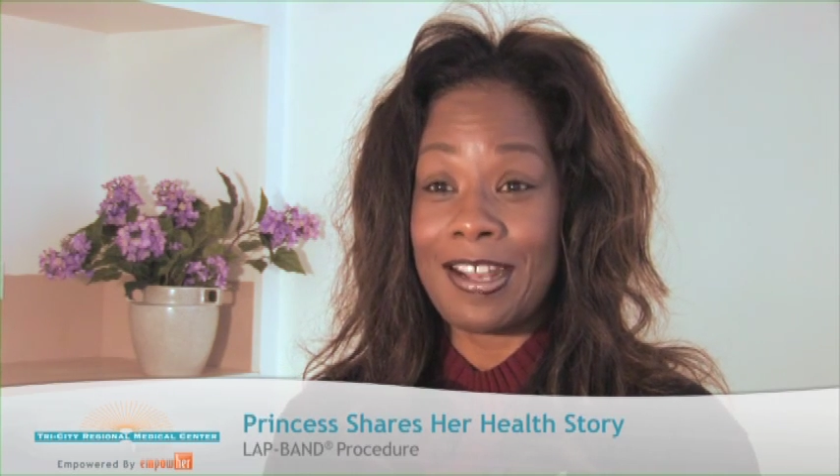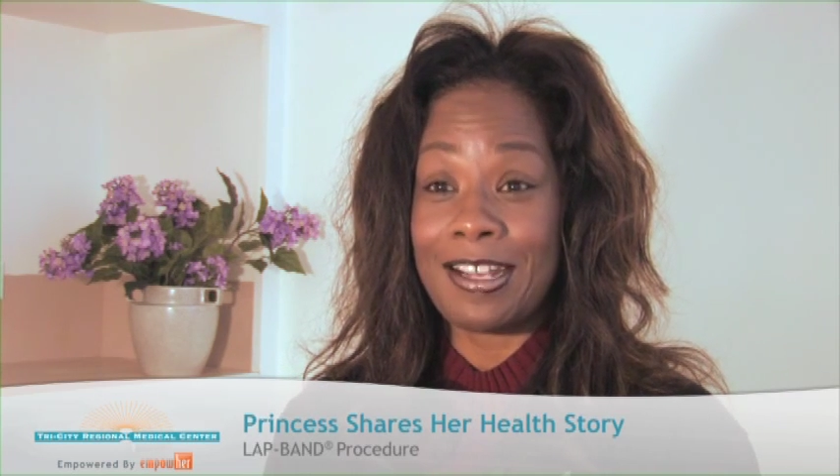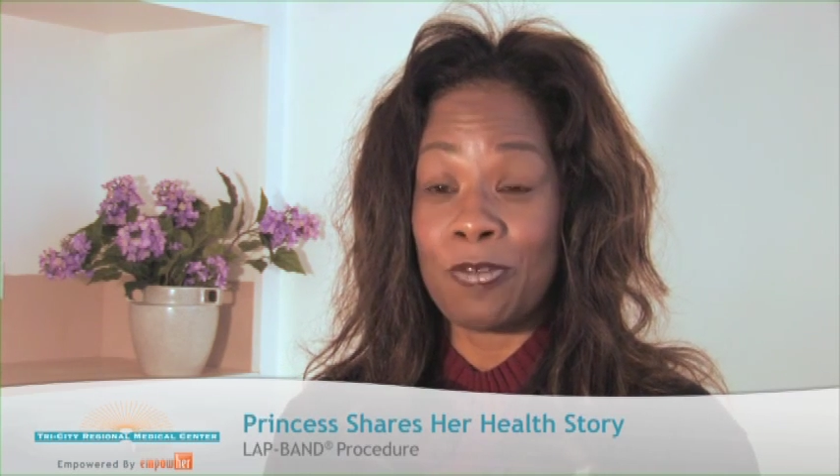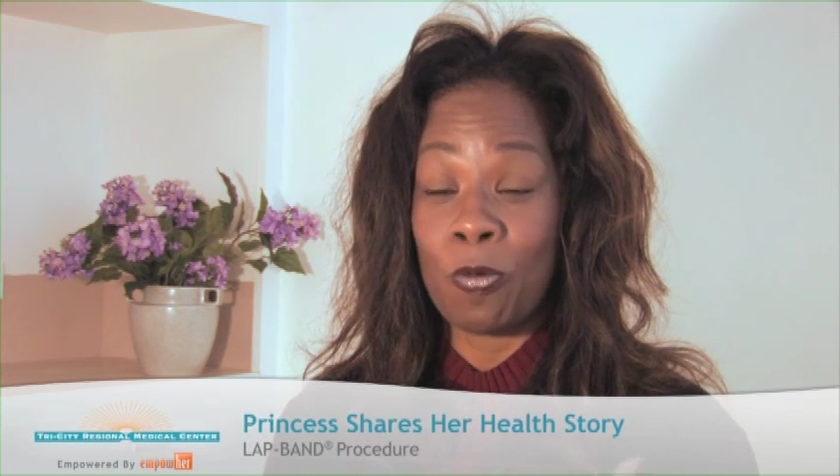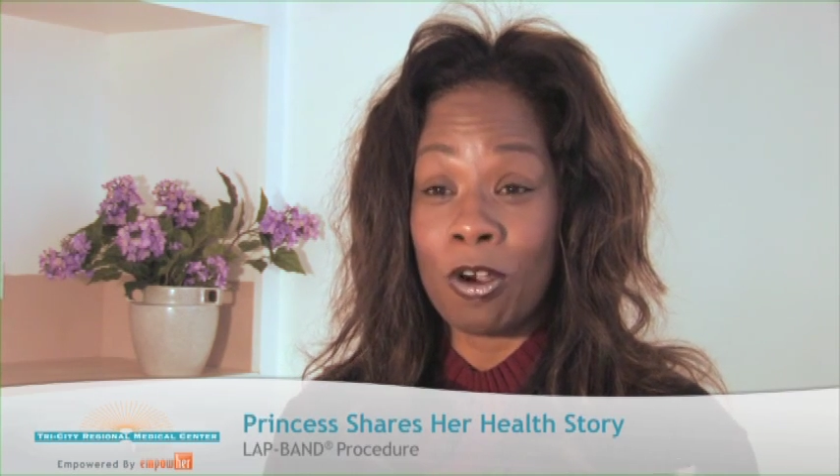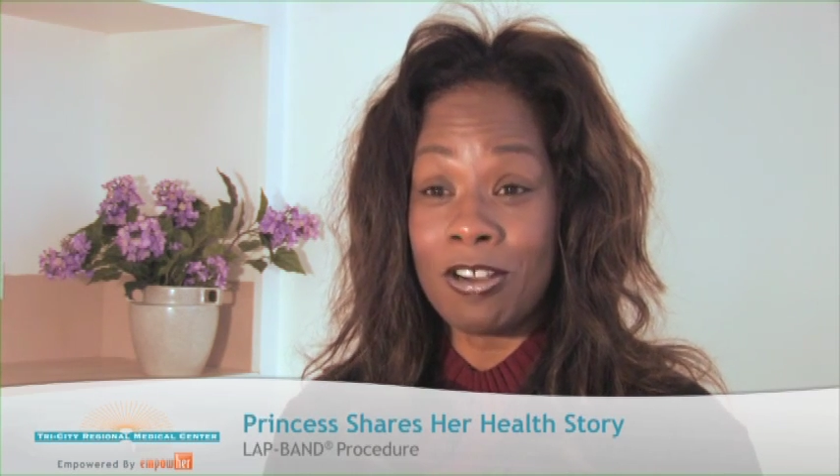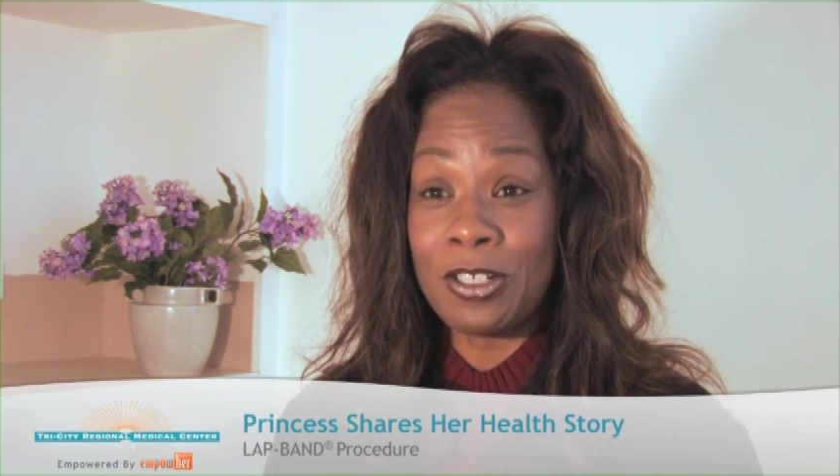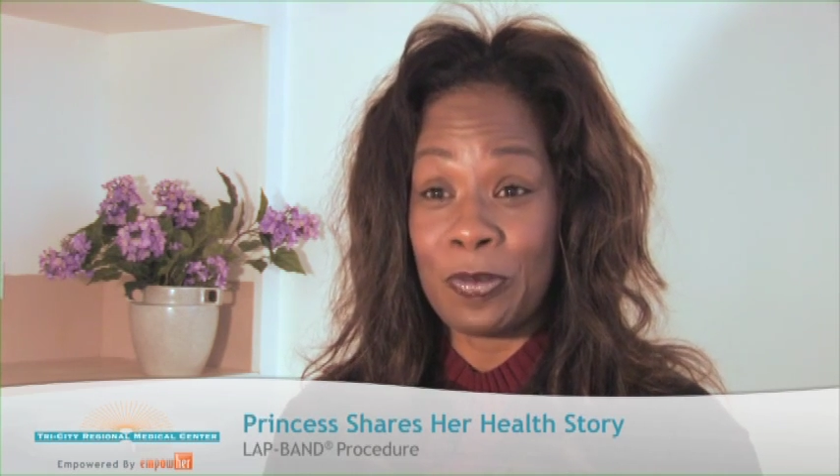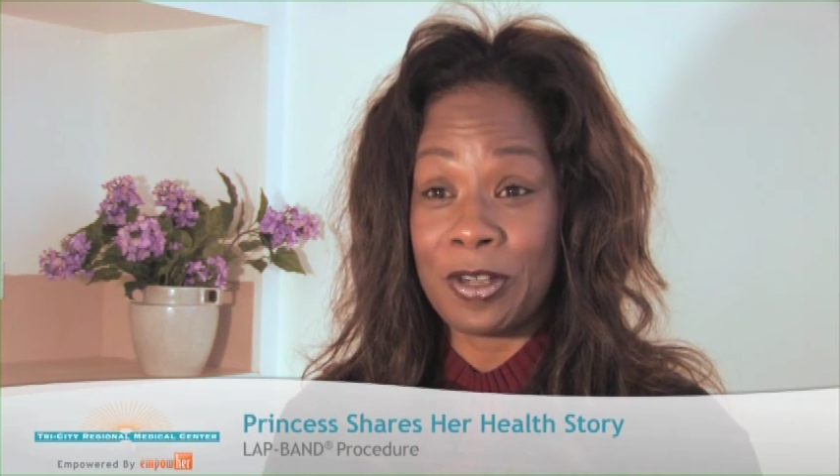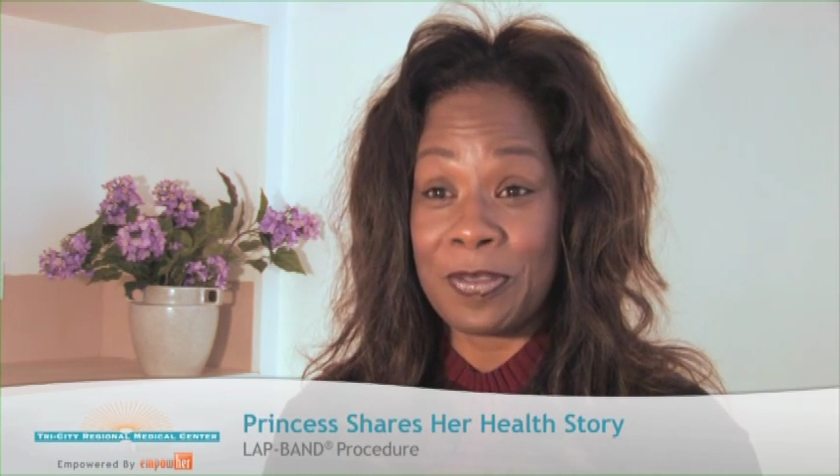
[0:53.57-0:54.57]
had
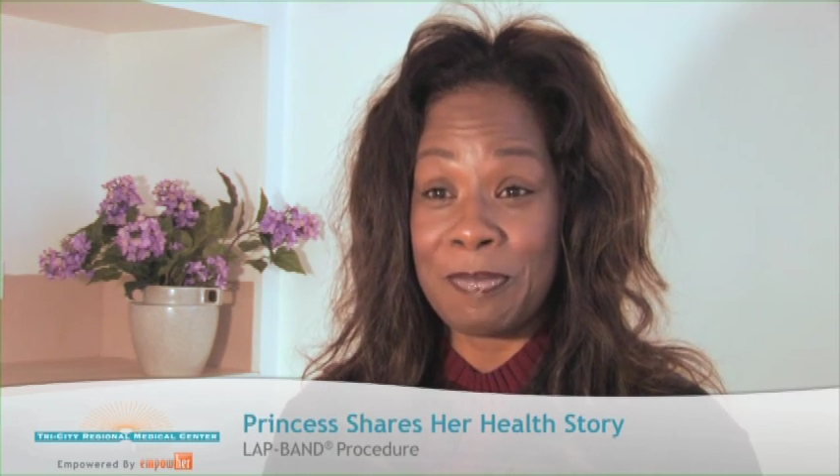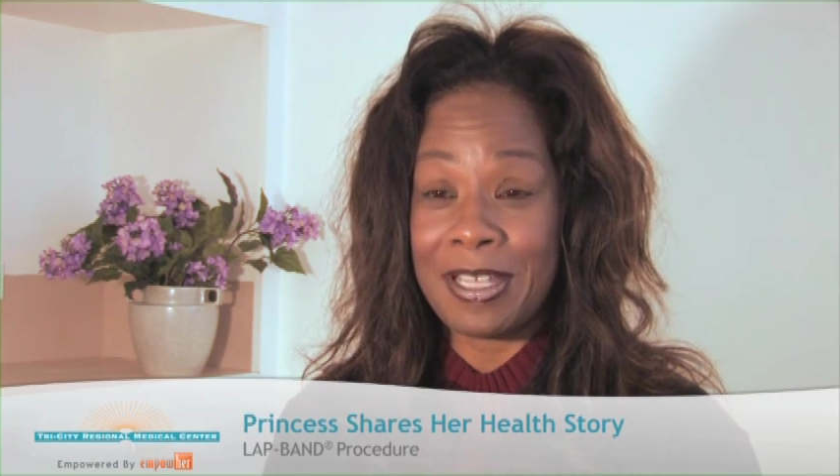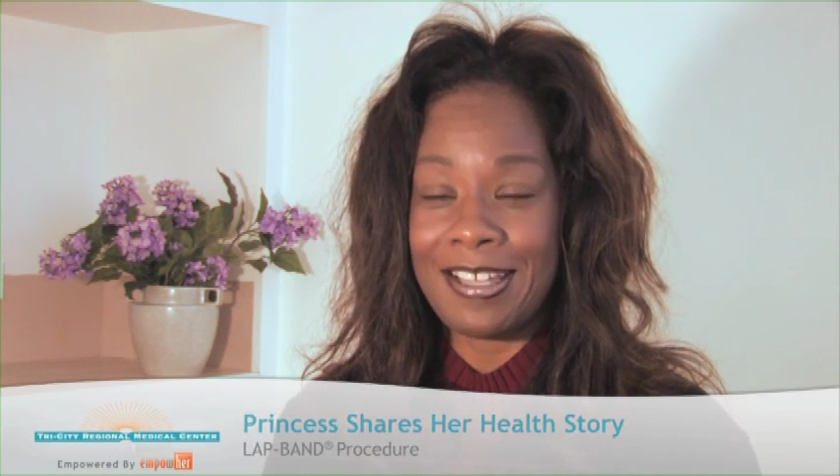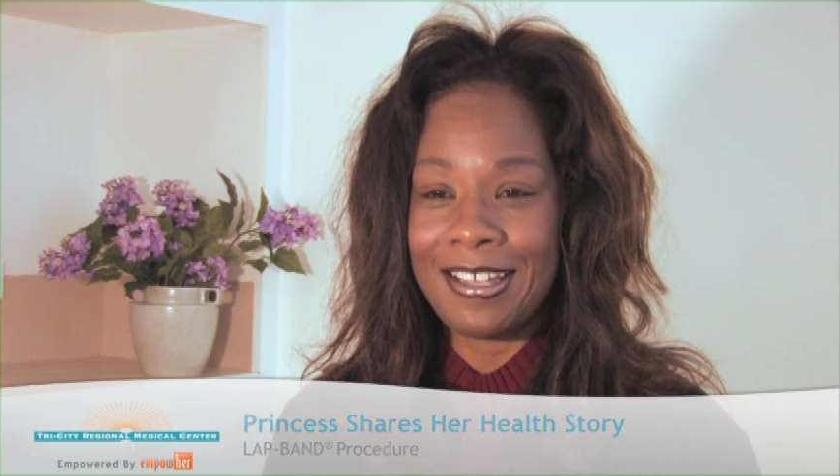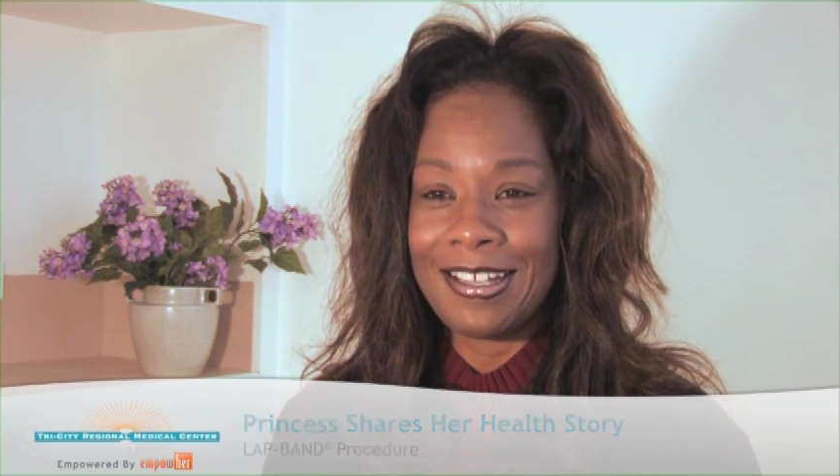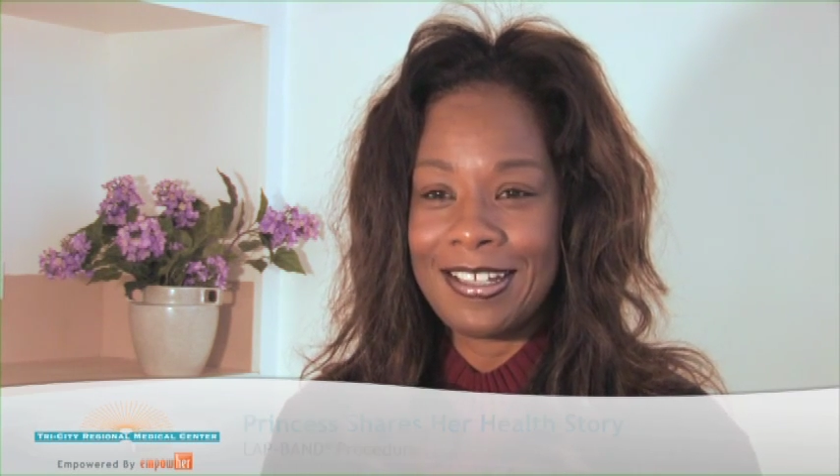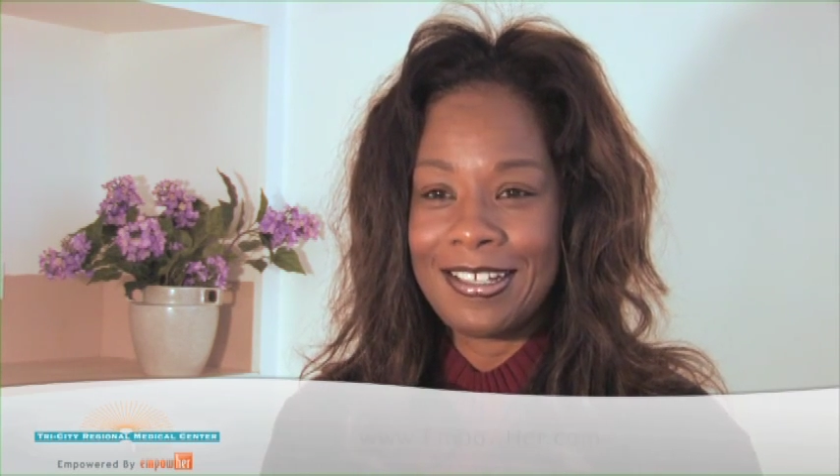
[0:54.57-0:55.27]
worked with me